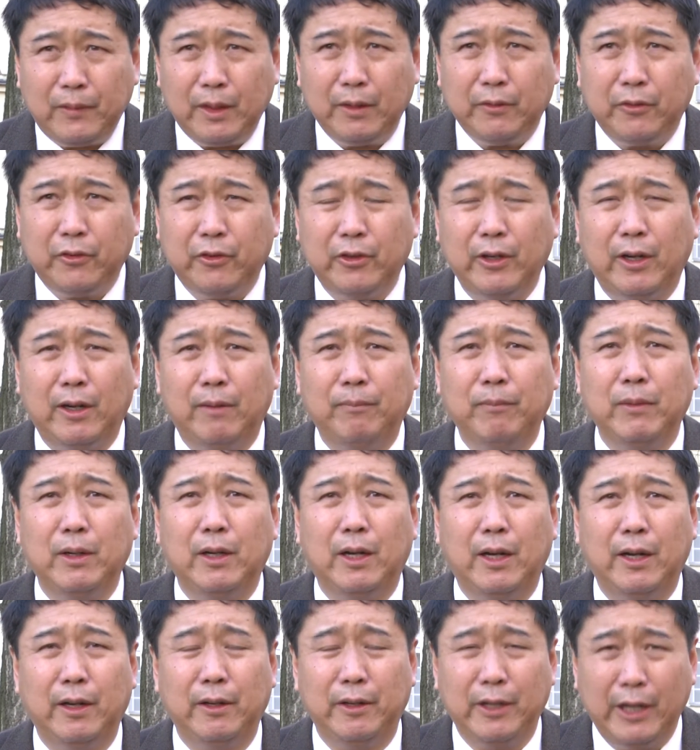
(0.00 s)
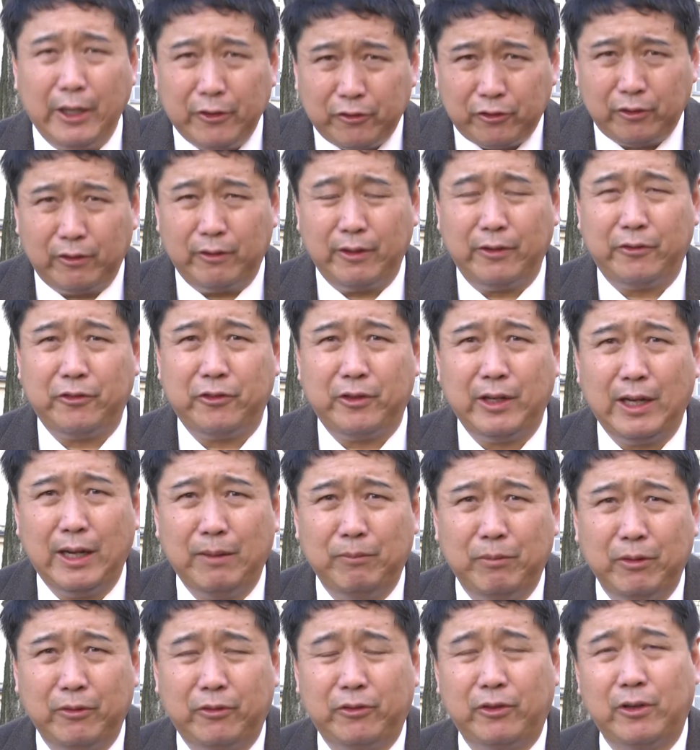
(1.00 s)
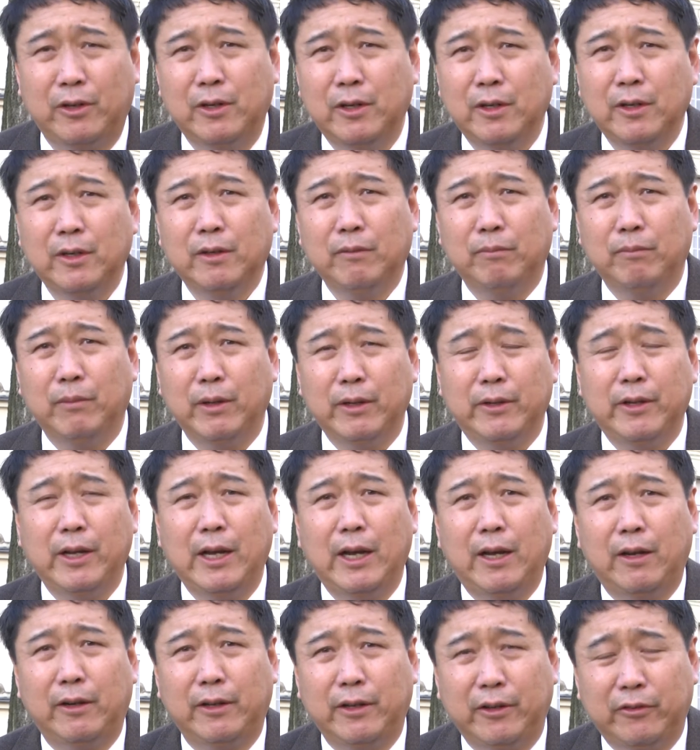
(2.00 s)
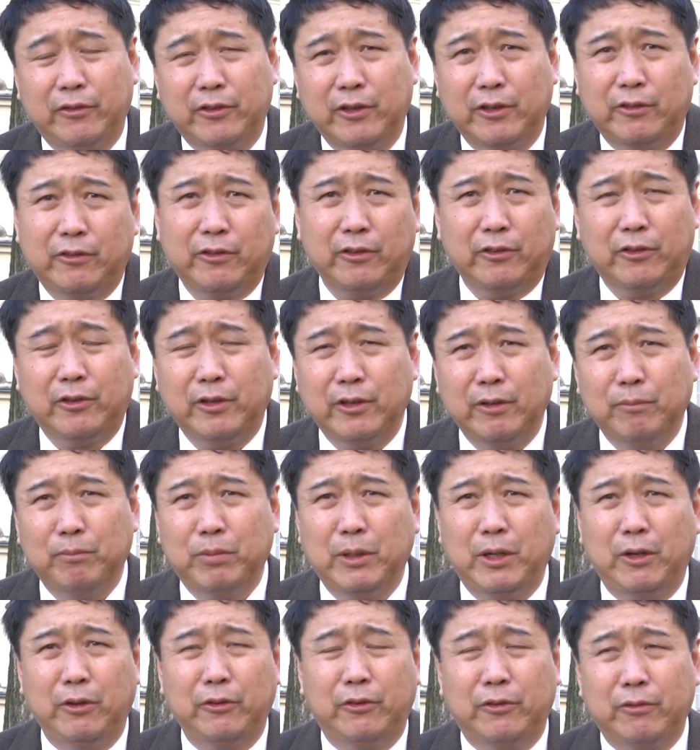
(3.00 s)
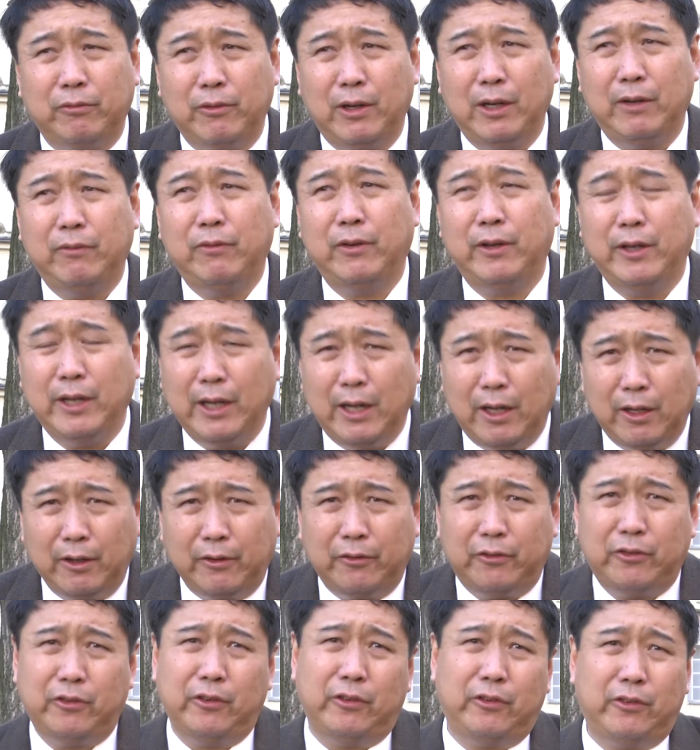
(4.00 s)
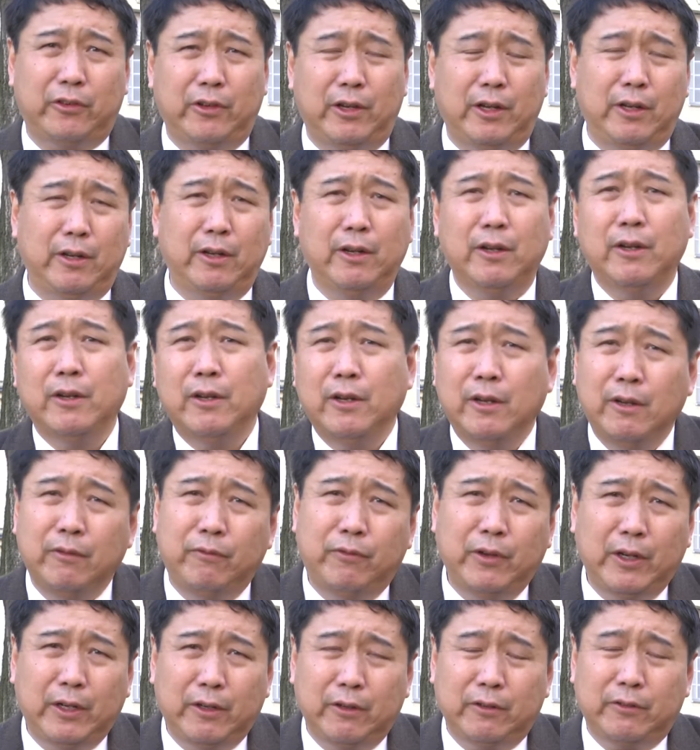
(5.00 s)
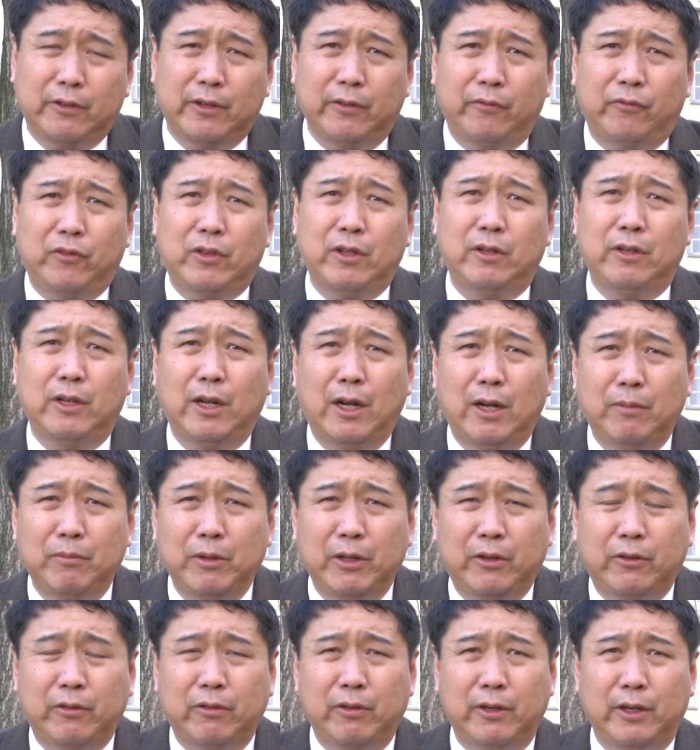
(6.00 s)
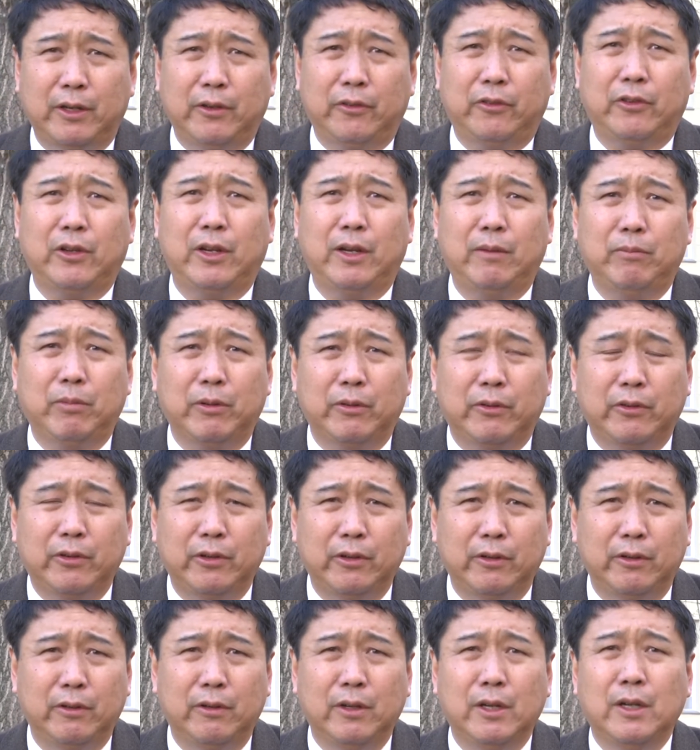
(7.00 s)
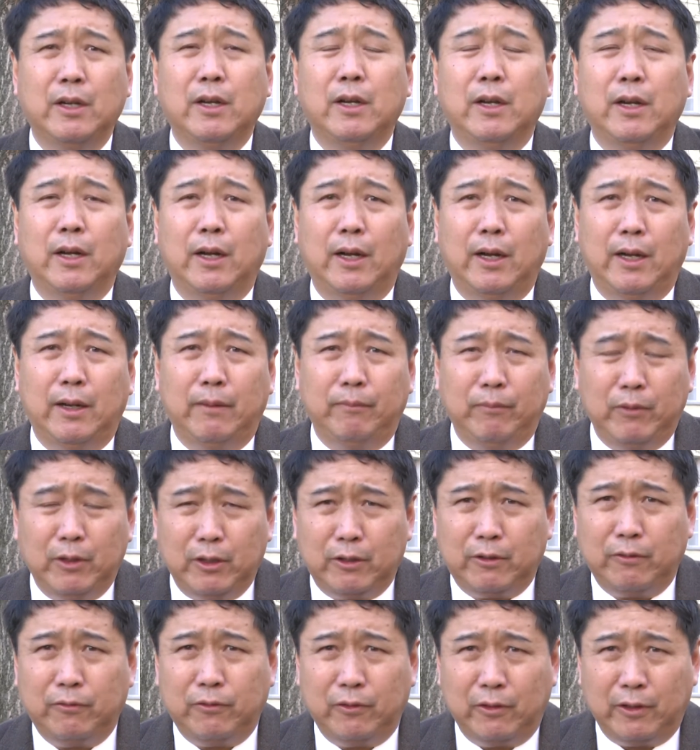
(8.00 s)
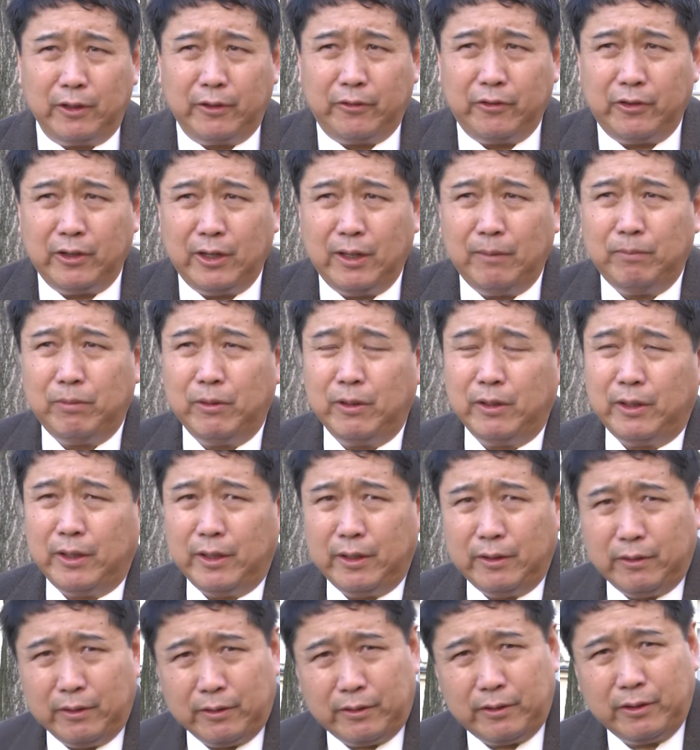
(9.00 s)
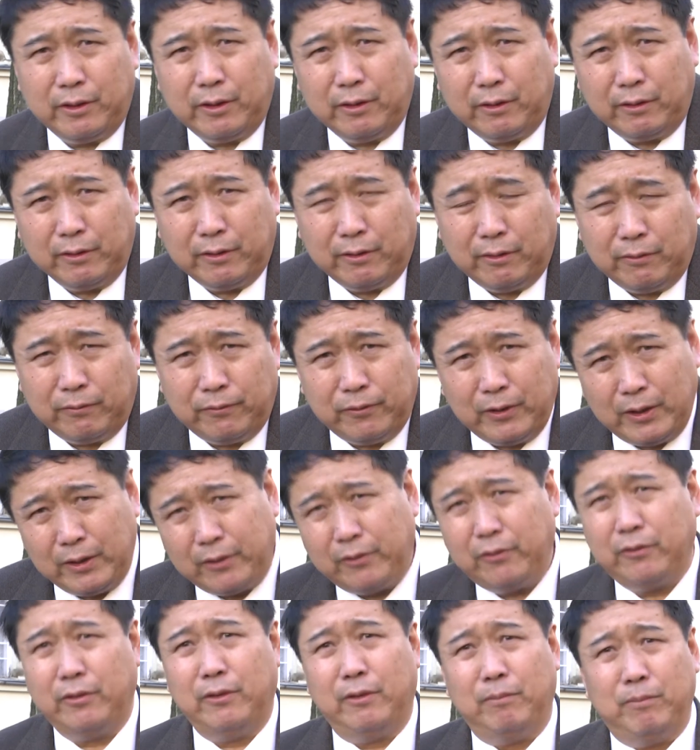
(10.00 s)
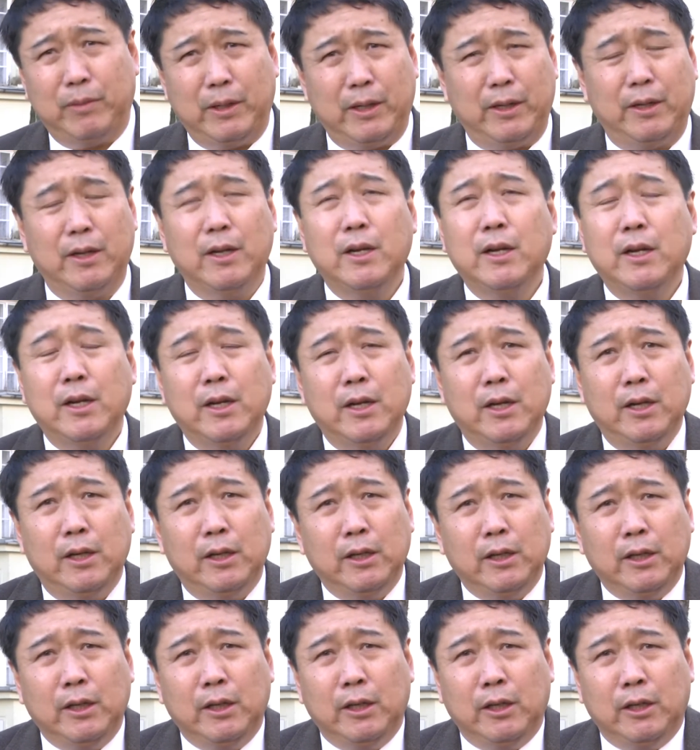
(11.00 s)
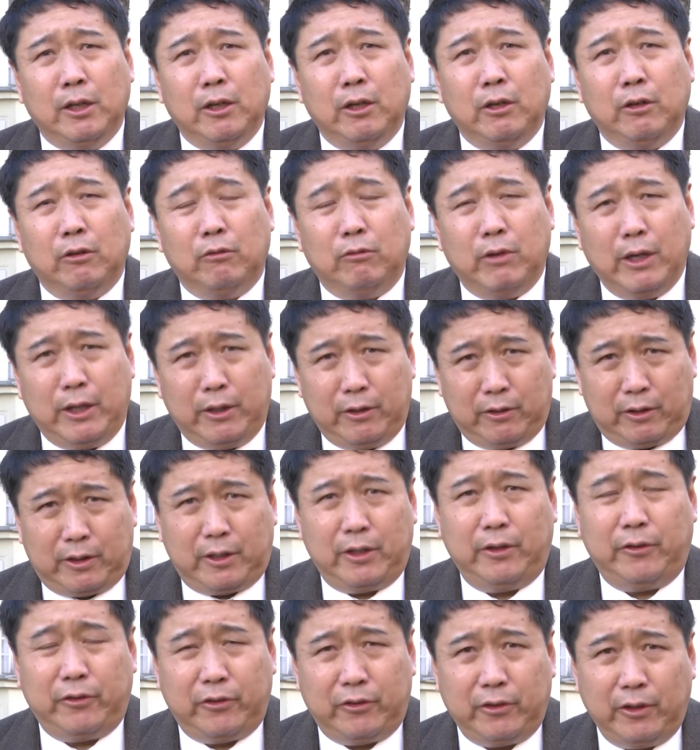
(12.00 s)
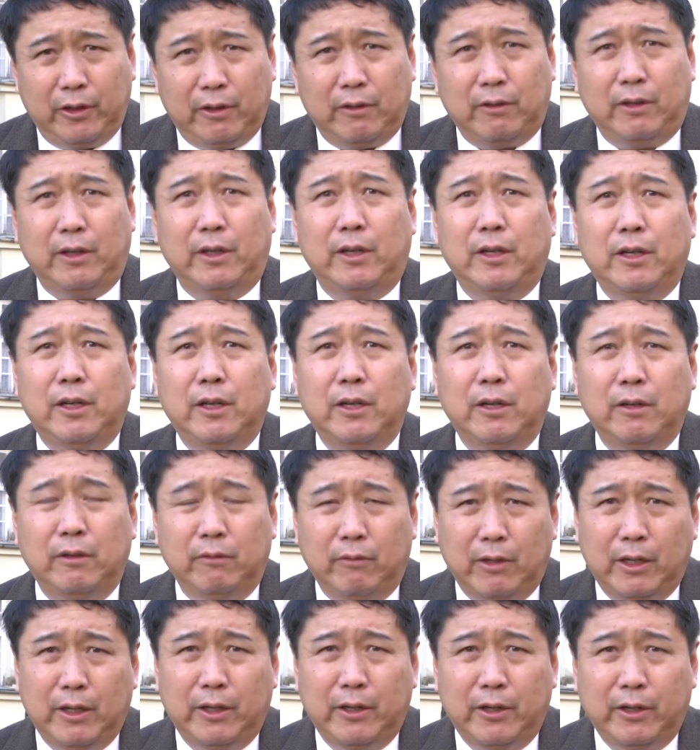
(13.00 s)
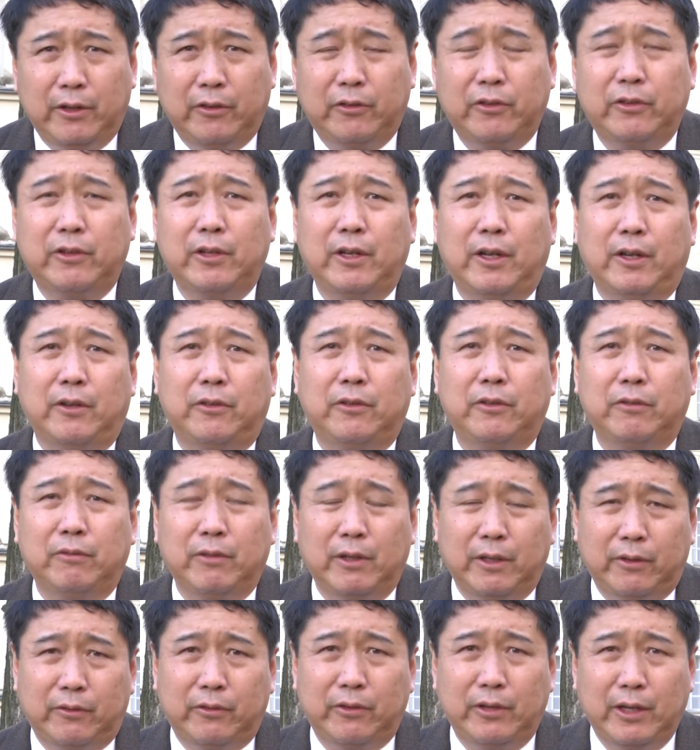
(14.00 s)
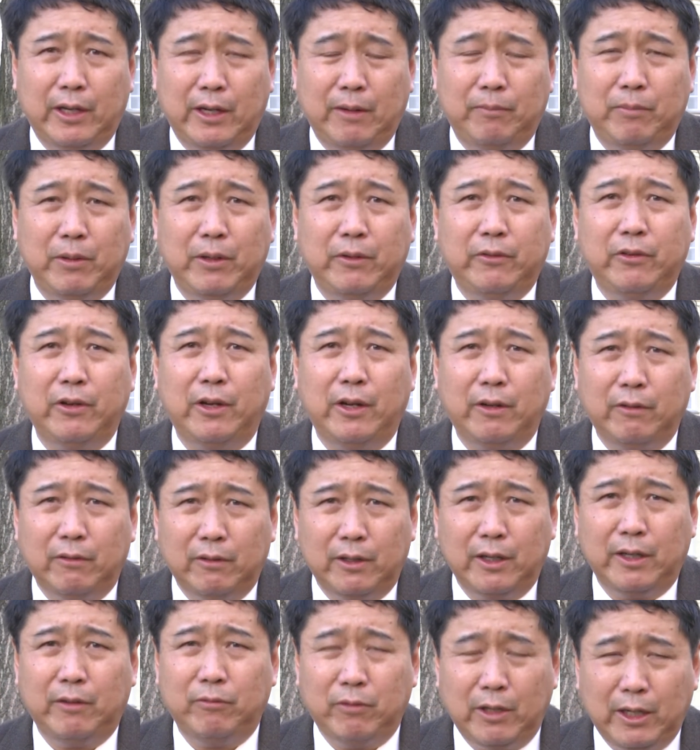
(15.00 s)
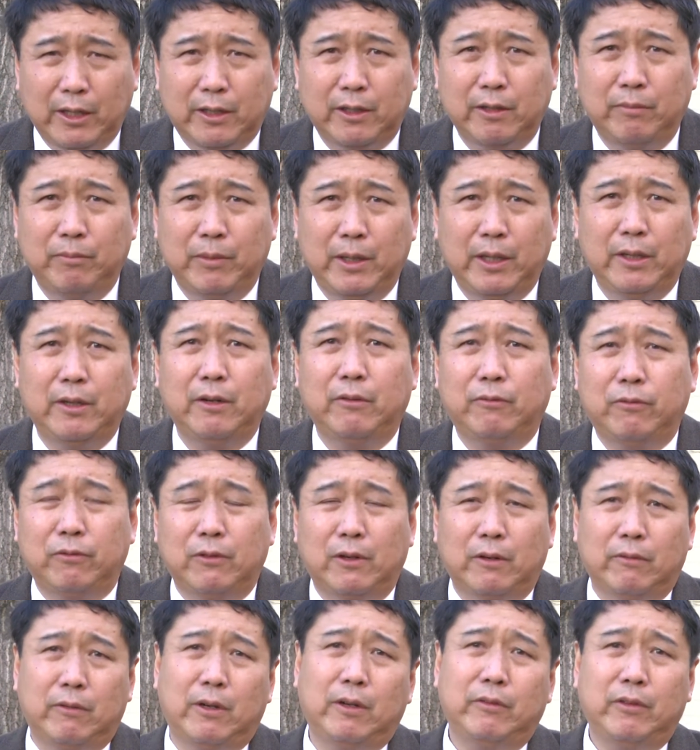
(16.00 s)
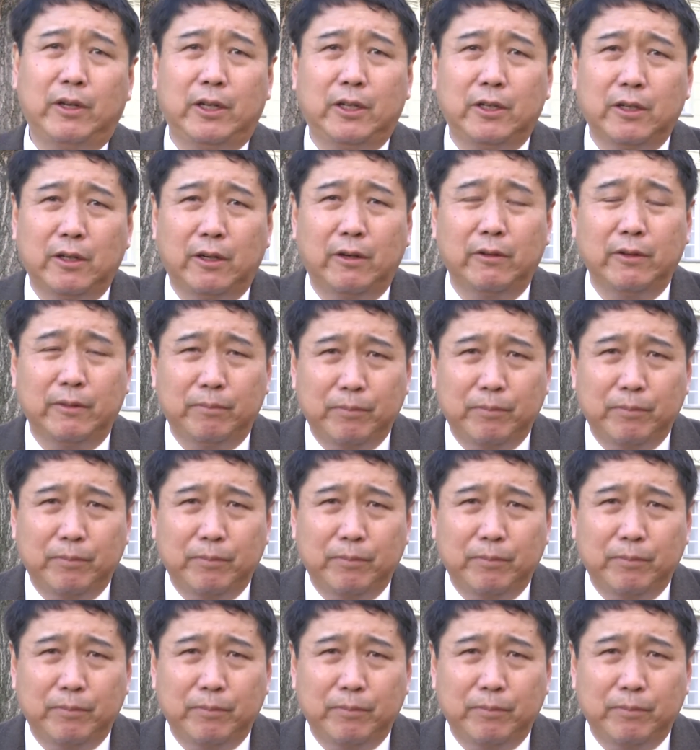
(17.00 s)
some lesser established modalities such as pulse wave analysis, and fingertip tonometry is able to look, for example, at endothelial function. But when you're considering one of these tests, which have been generally recommended for what we call a